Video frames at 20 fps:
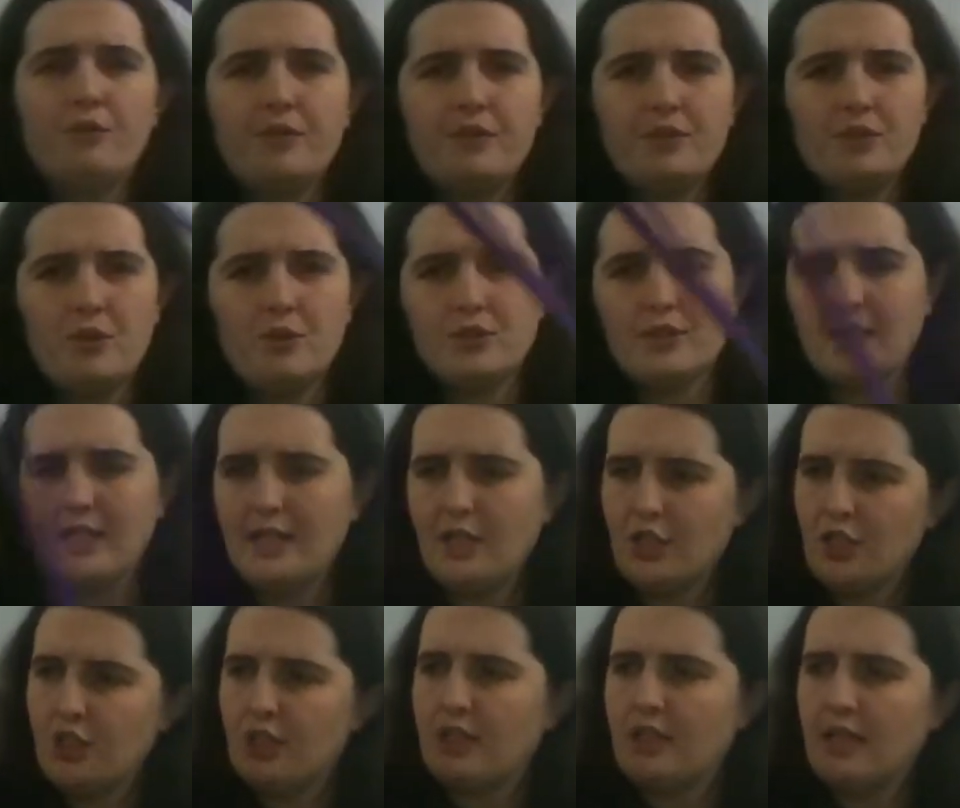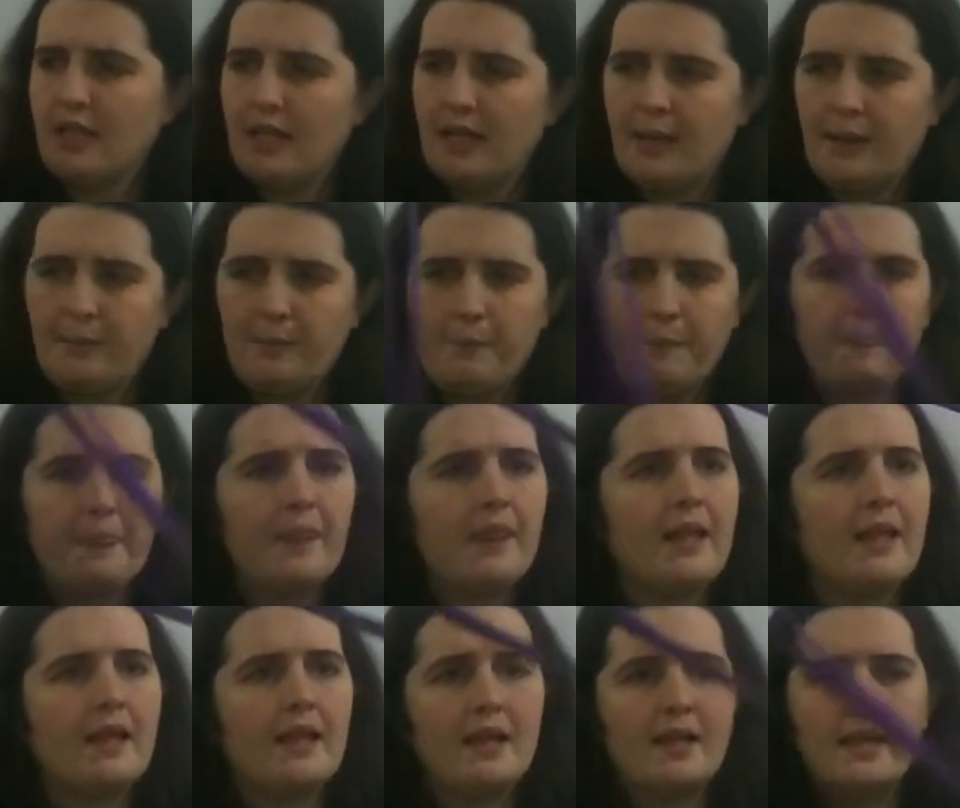of this oscillation here.
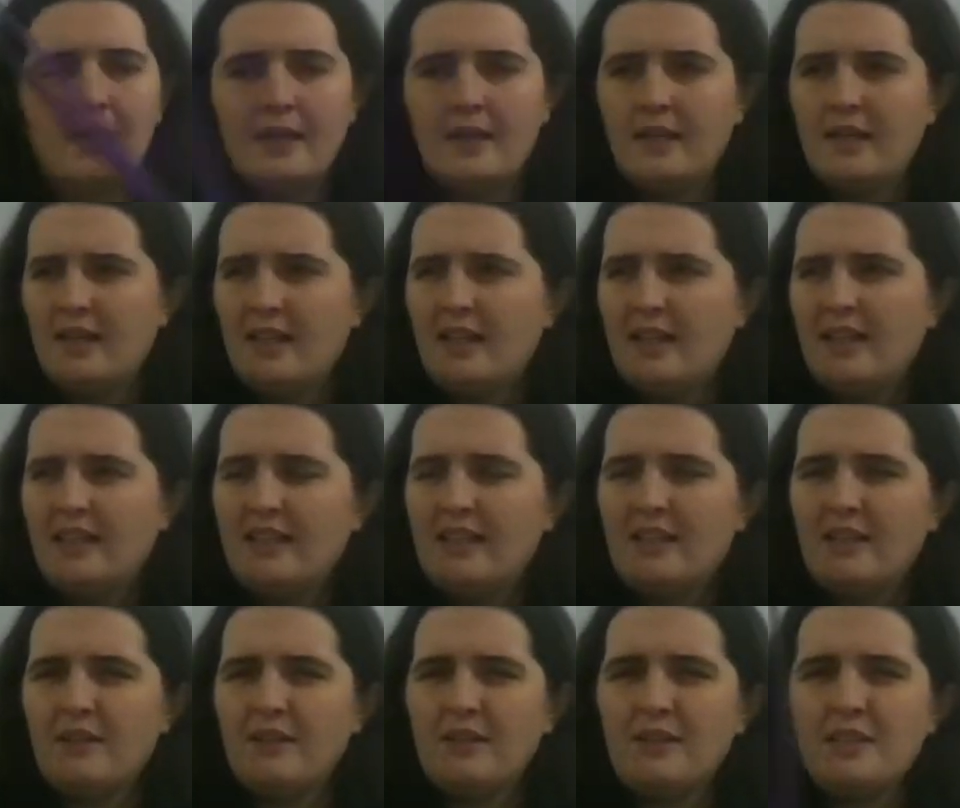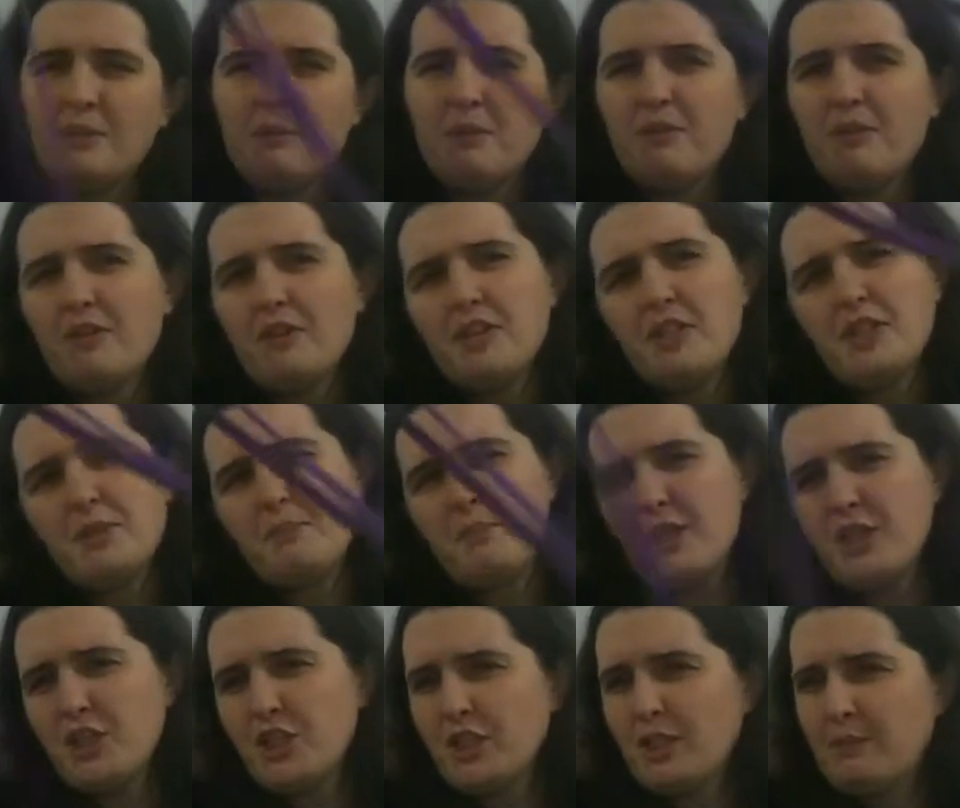Now, there's something very
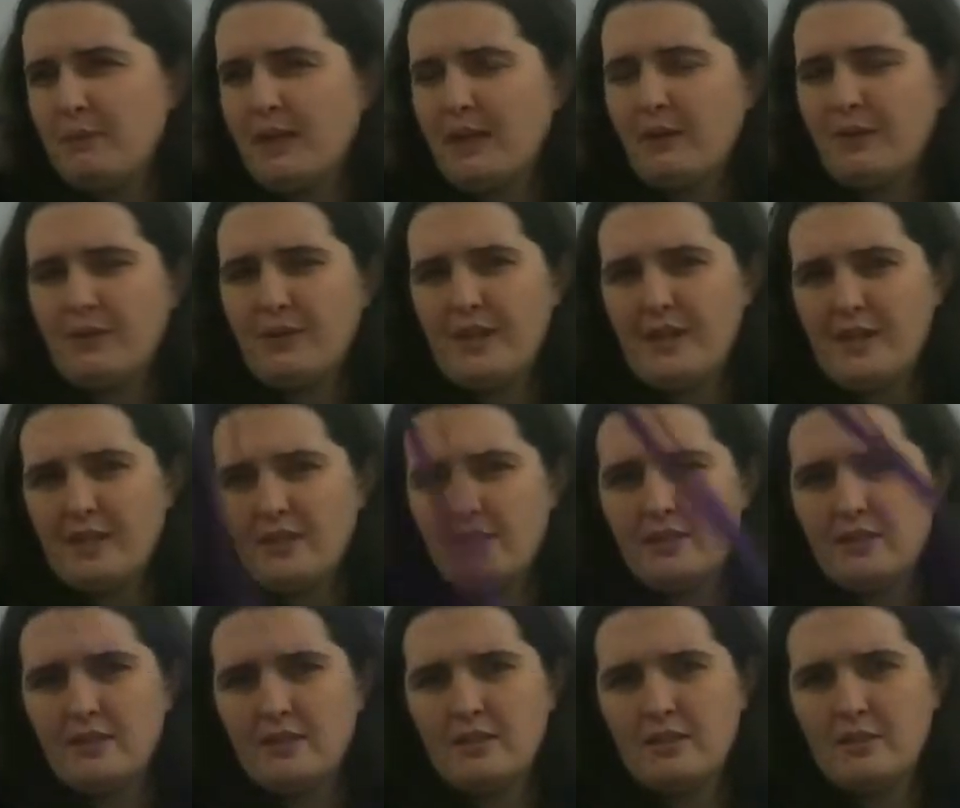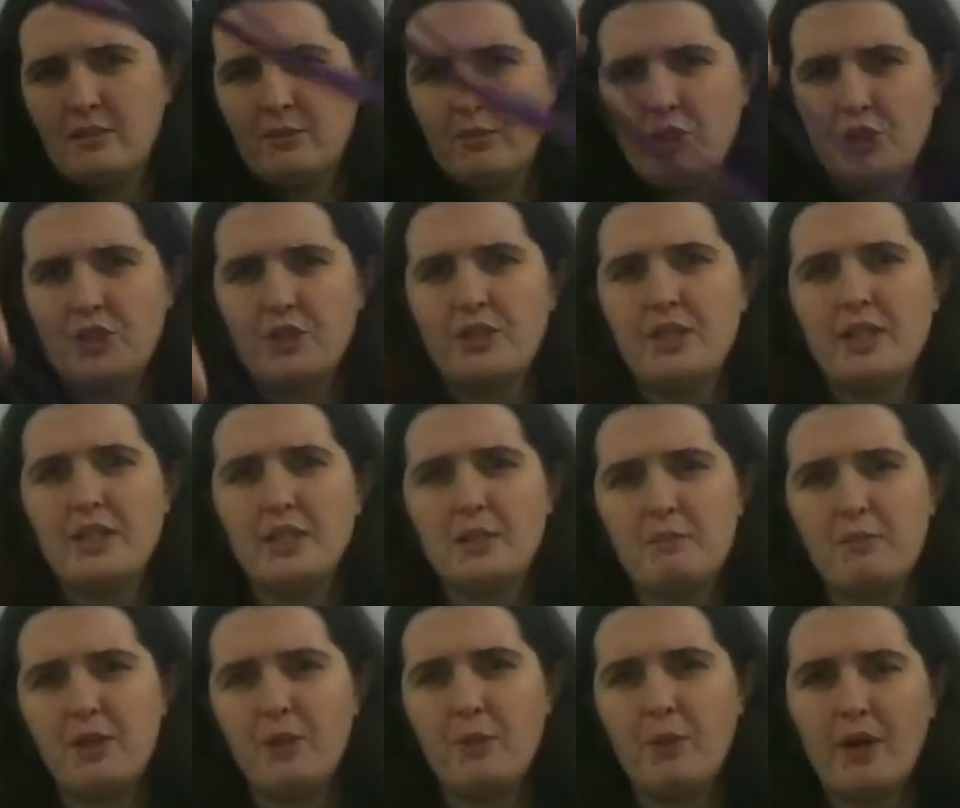special about this, which you need to
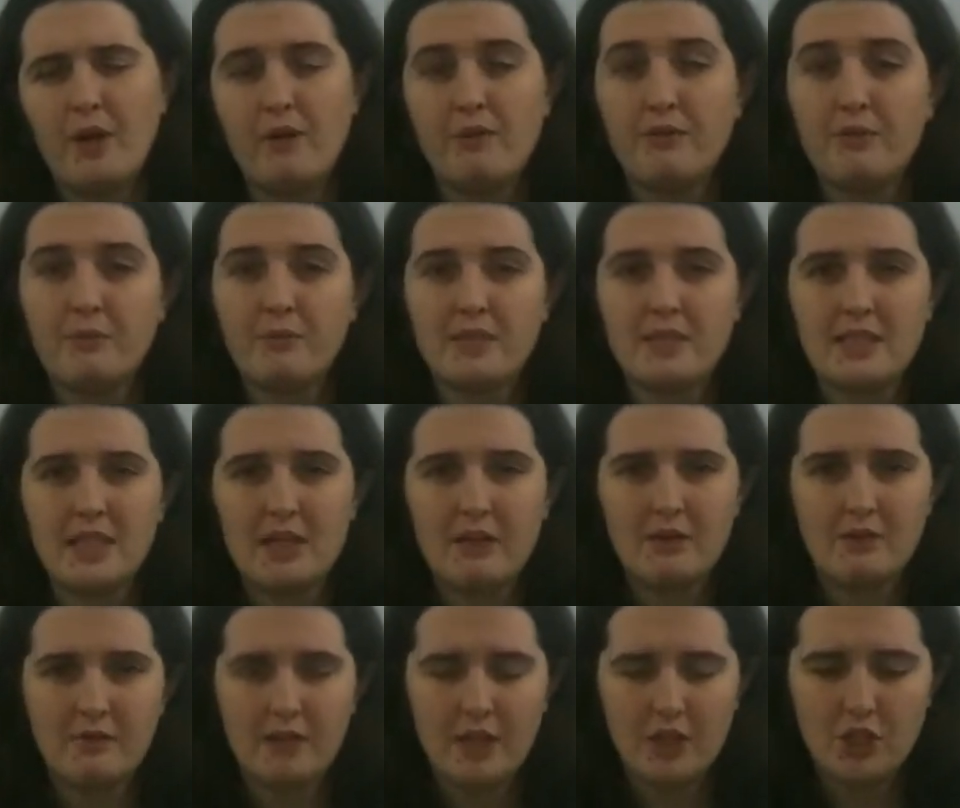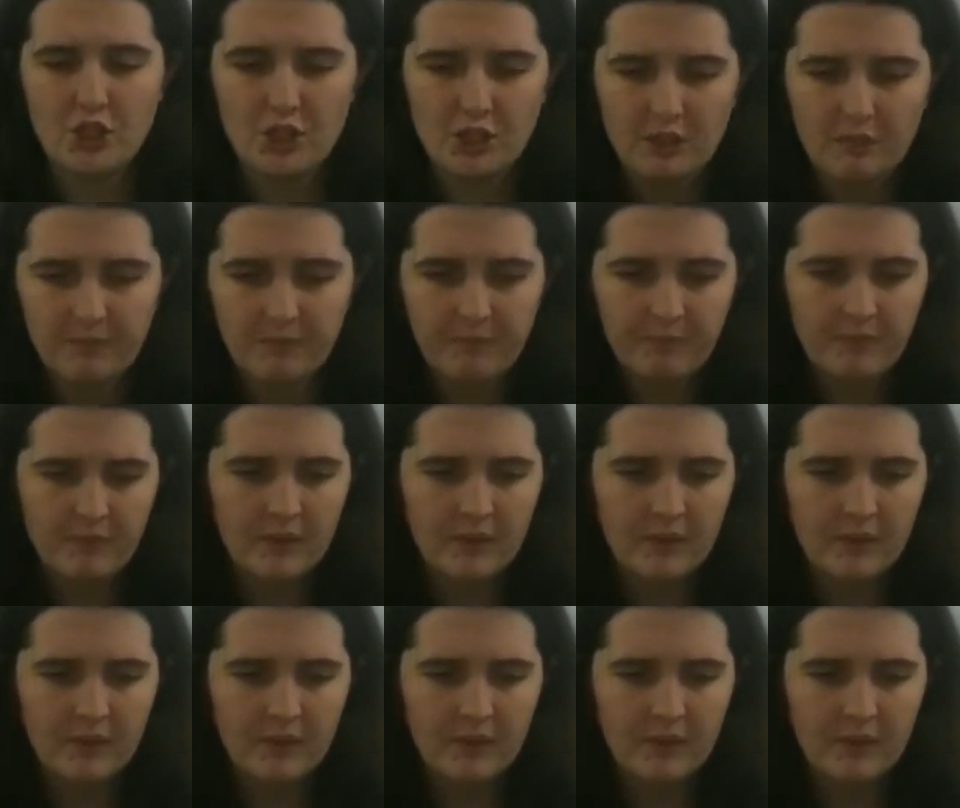be aware of from its derivation.